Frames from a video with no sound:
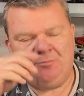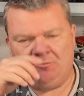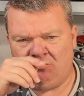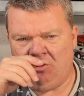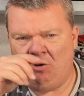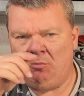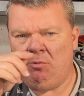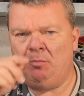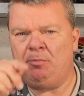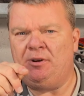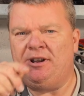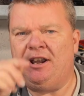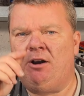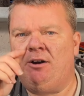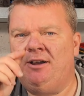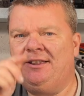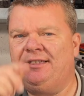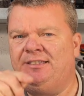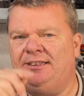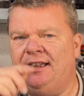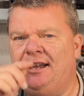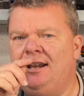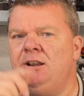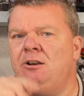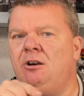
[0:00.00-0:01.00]
Probably, I
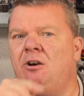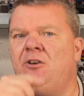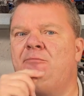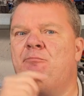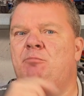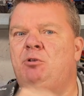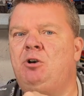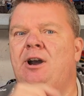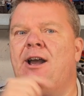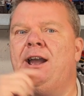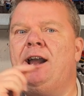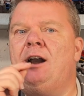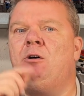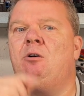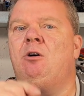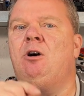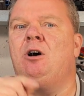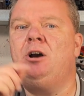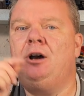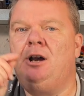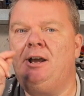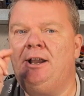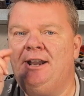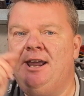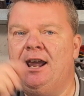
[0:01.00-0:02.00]
think I've put out
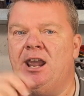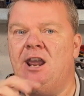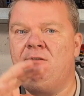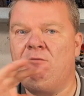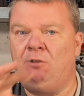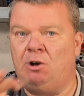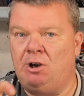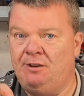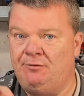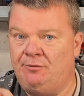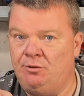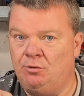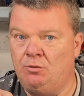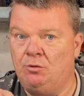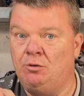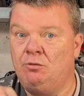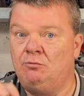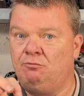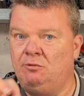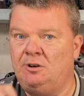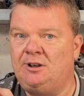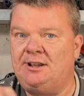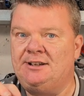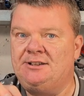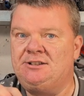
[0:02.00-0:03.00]
an air rifle
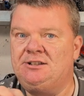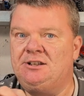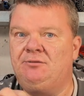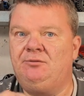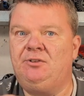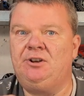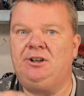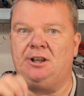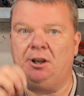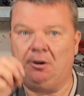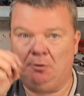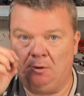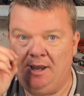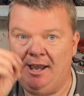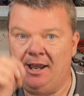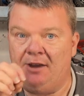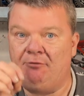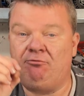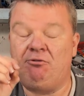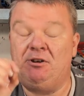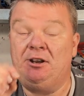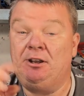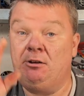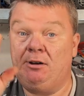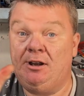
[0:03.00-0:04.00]
related video
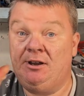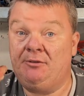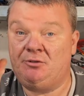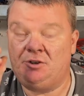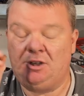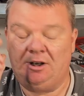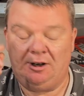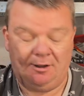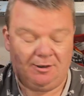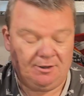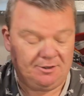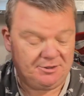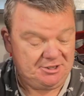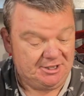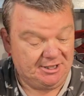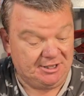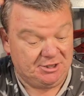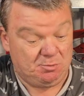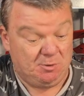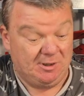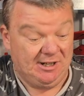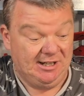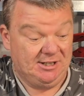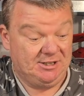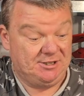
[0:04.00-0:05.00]
every night for the last
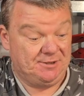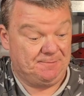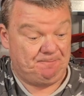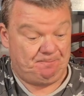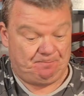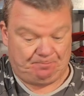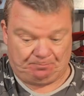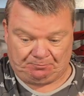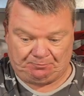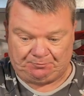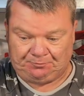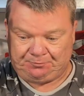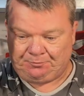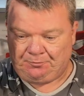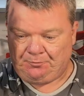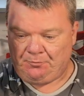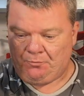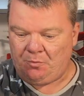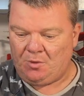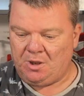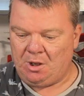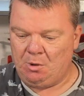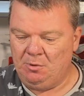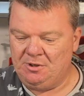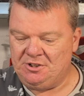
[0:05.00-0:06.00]
6 weeks.
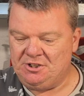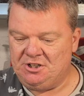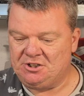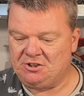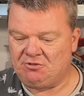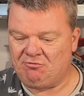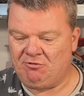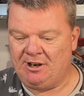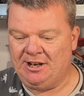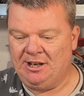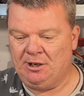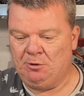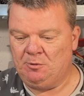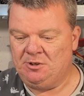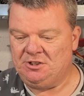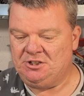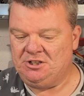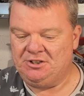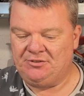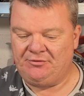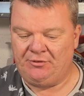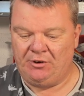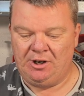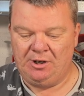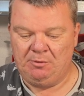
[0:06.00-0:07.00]
Which is great,
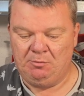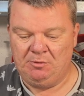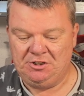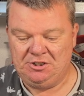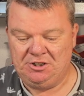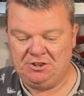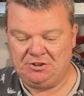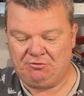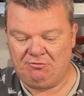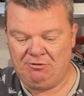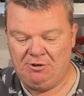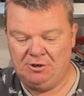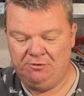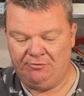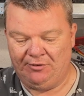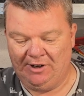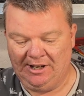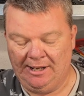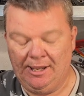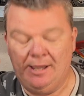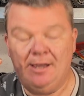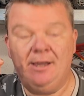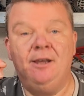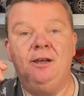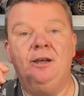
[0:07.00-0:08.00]
which is fine, which is
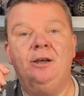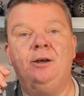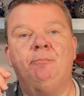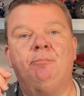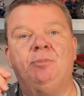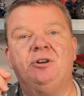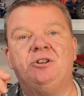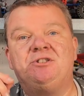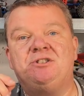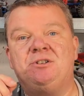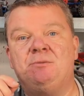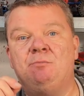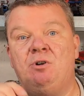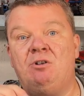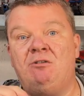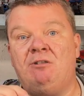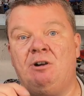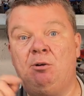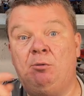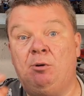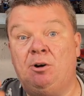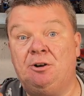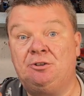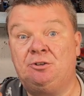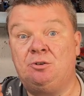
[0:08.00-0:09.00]
groovy. But
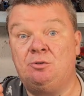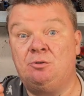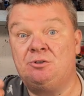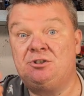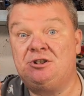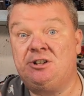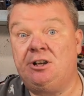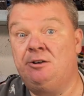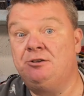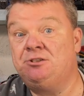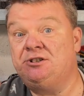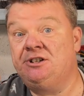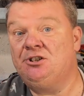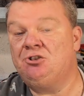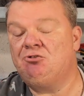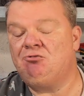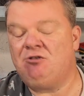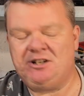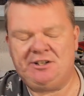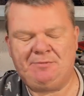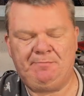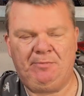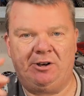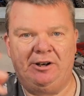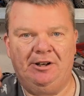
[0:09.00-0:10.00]
tomorrow our daughter goes into
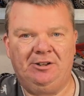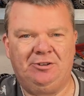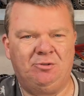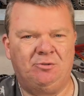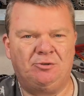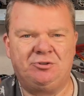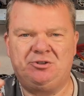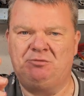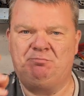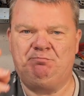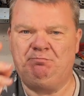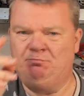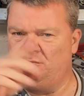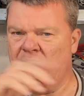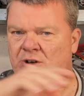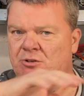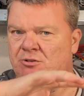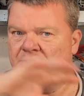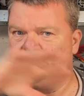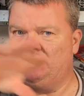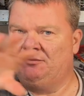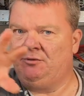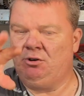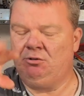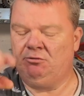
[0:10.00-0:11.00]
respite. Our daughter,
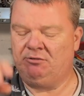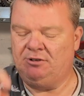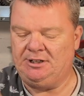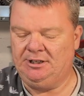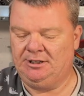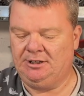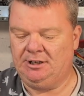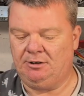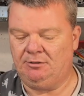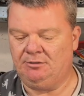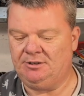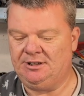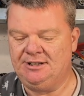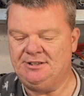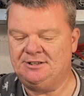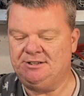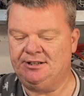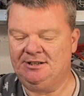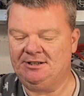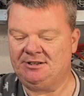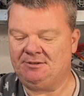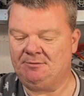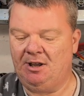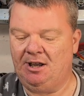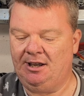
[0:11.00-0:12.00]
most of you already know this,
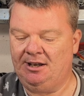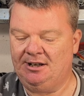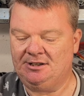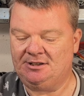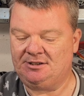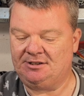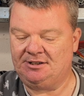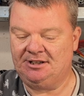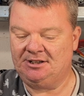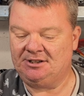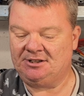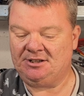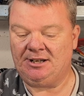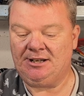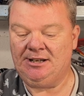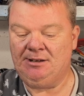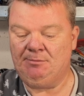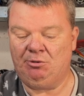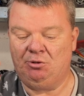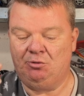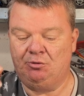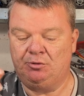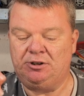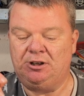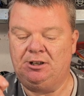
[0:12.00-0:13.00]
is
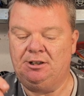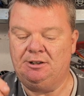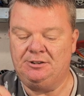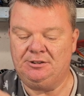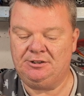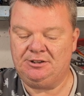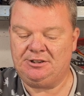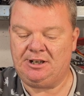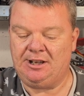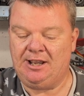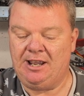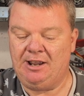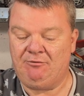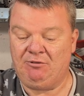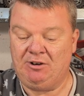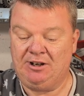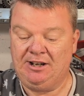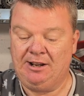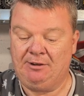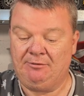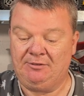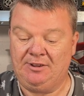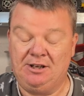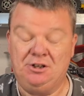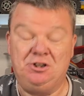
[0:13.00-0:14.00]
disabled, and every
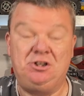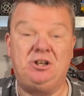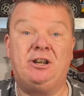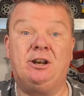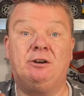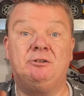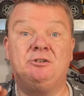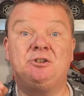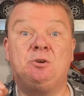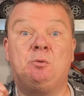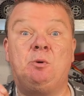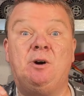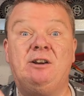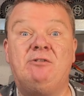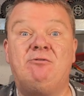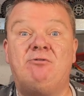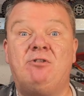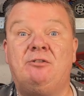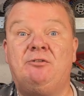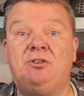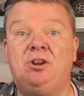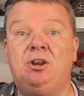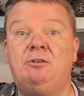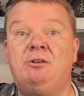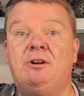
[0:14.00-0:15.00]
now and then she goes away
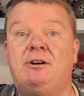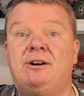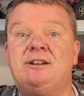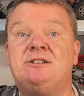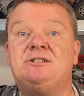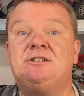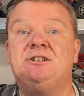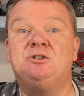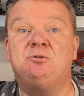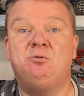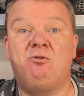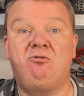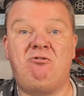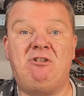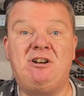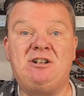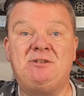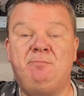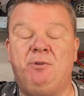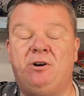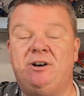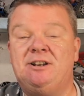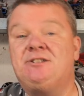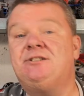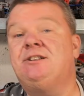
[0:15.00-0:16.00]
for a few nights into a
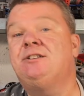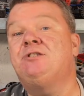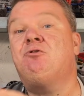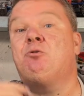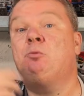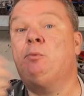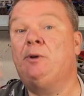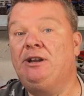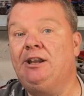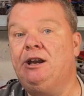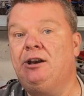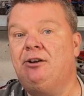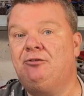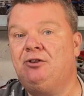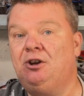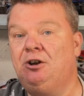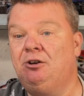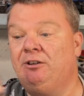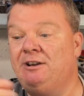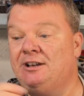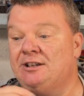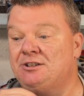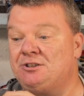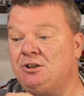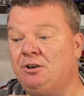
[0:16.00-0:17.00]
respite centre. We get a
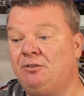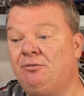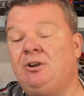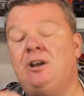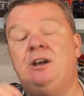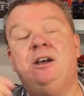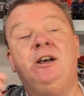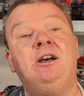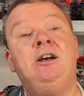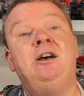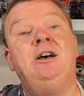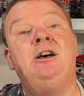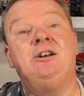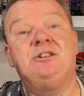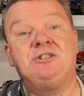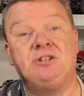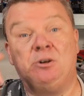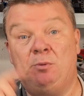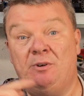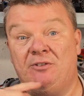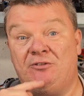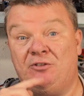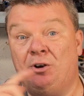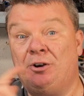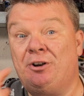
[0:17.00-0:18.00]
few nights off.
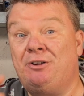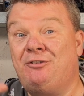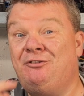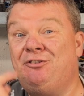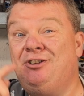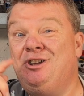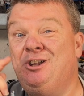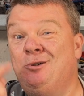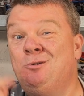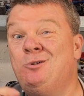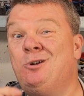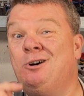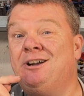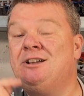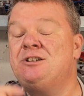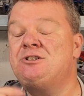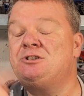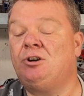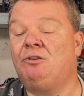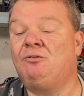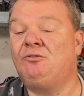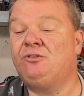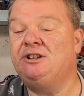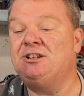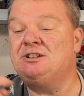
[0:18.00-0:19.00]
So we've got a few
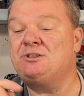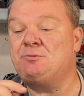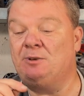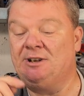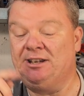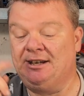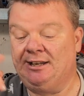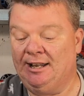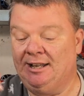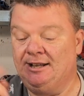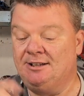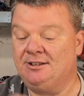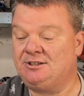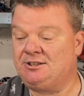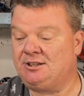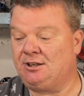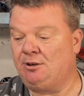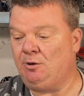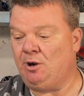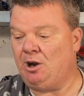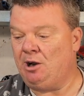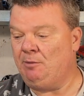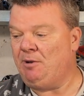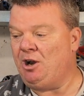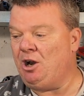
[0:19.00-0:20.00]
nights off this weekend.
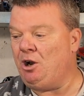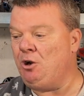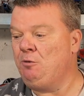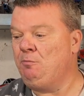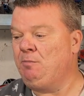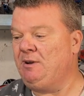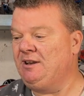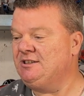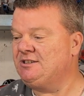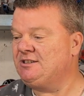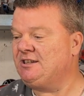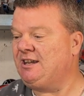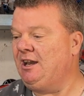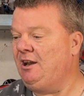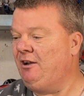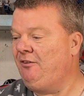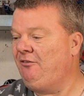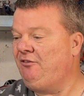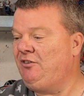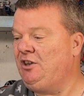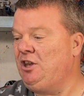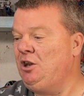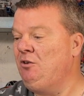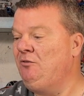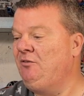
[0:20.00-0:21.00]
So I'm hoping to get
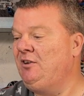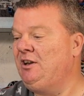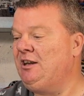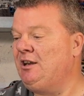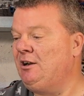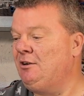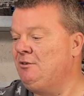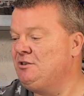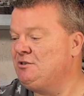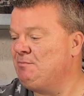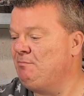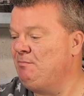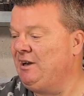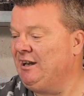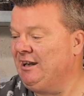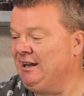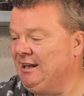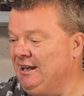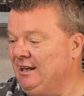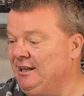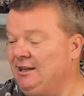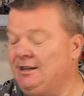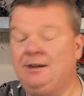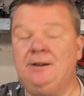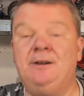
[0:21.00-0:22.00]
a few videos
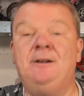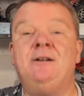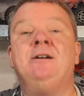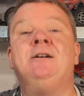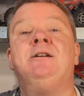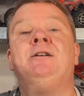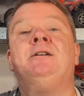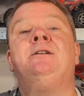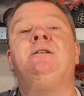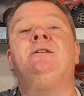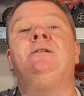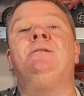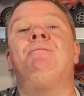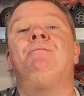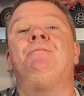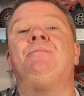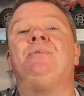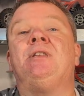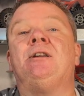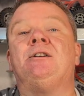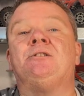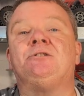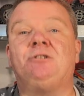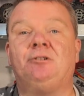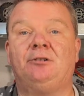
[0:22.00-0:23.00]
made
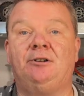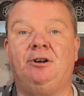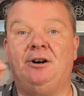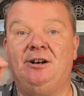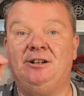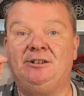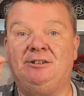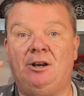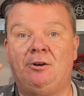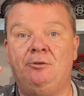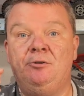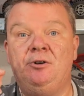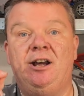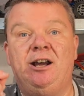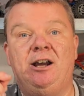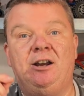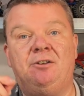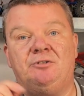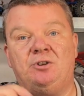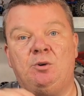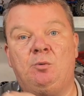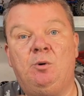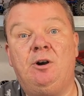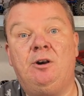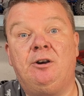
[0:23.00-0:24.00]
so that I don't
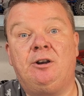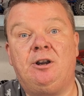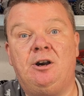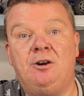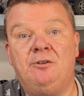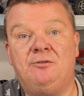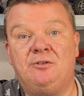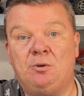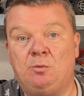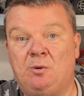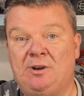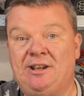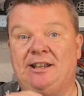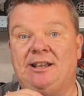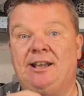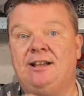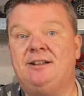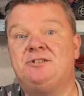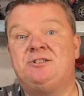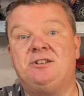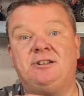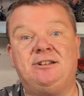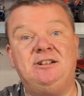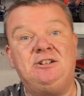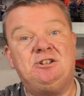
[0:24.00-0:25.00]
have to work over the
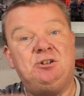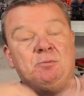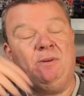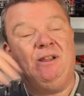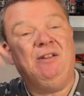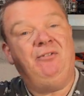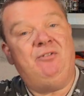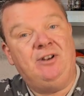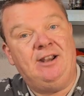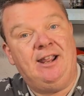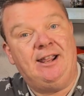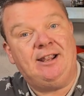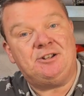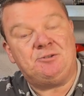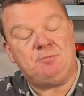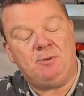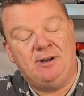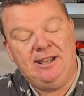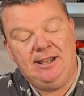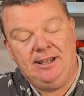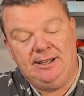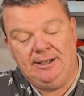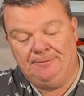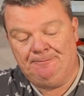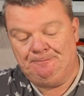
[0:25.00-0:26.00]
weekend. So this will be for next
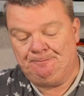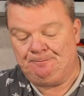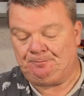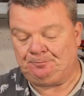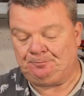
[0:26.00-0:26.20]
week,